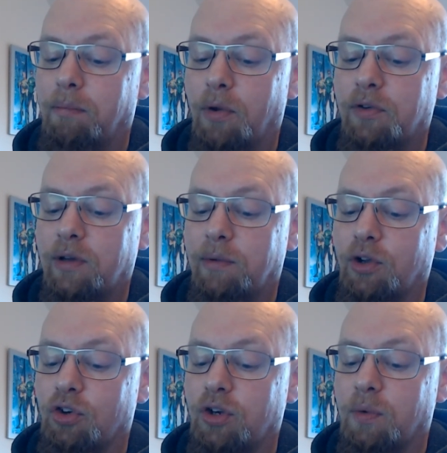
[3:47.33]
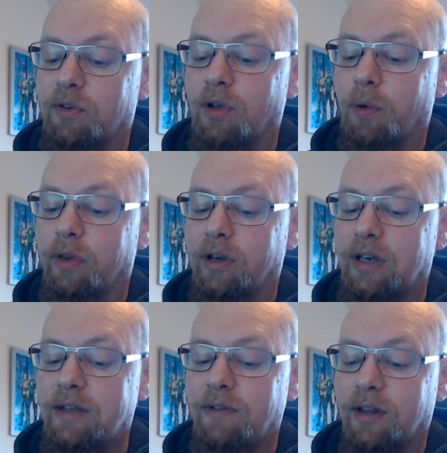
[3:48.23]
mostly because she was told that
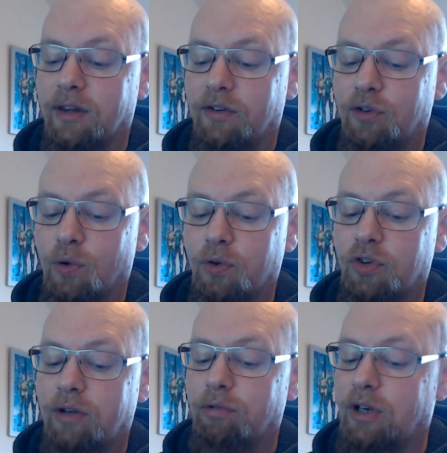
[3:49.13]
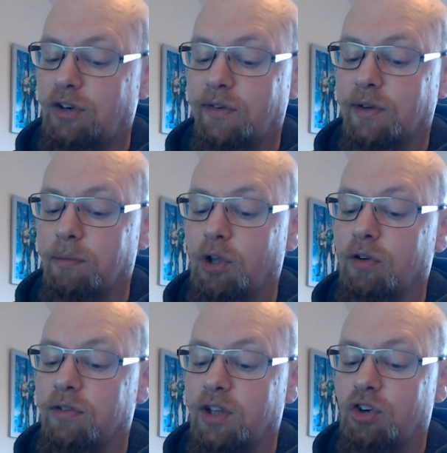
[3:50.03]
leaving the staunchly religious
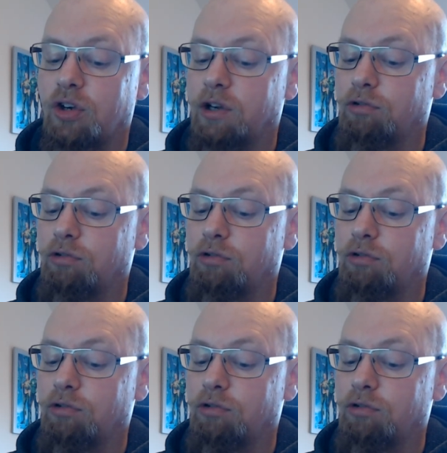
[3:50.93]
community she